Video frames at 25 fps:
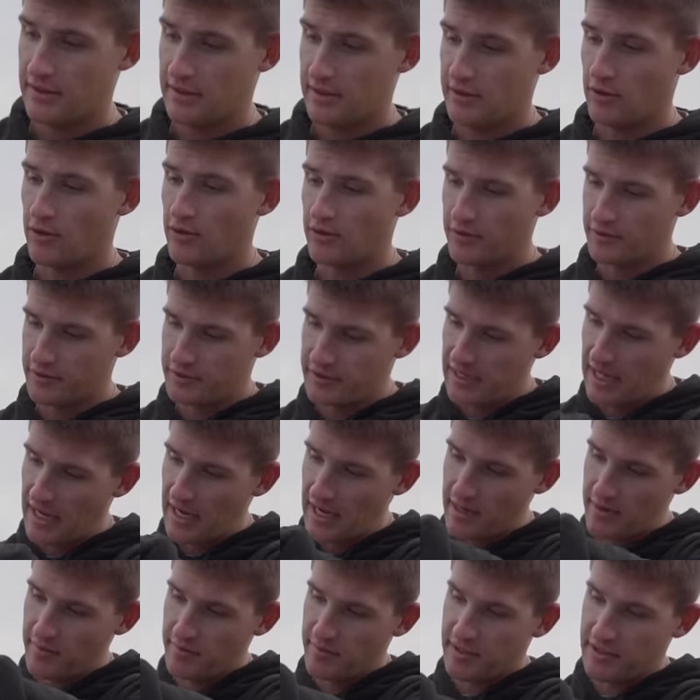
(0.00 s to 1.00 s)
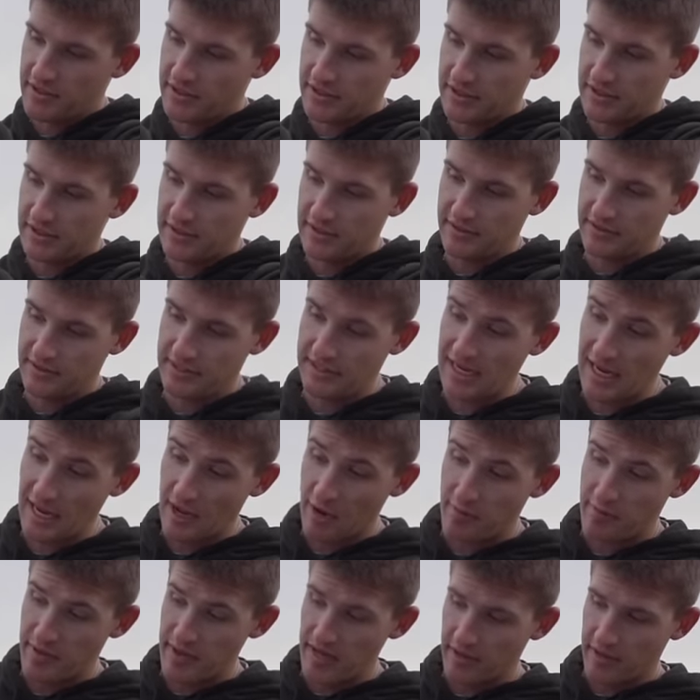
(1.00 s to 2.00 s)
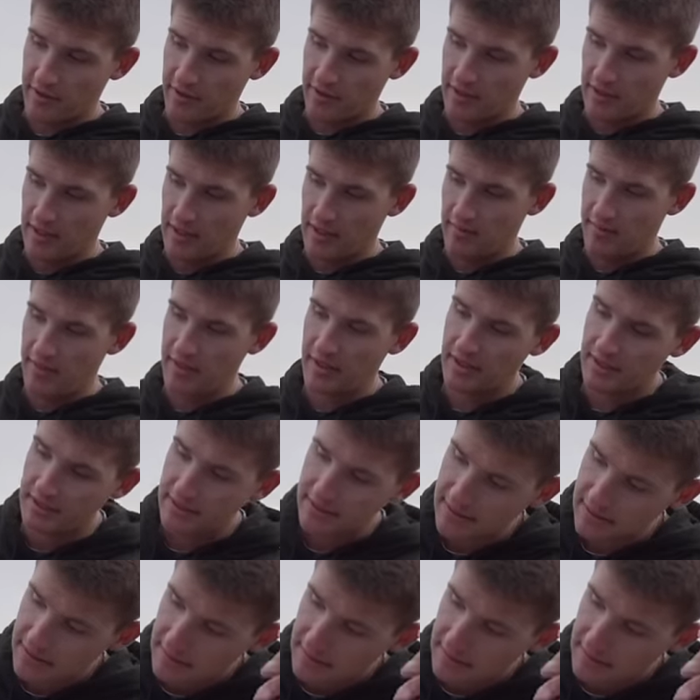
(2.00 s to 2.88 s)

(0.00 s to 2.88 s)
Hold her tight. Yeah, hold, see how big her lip is?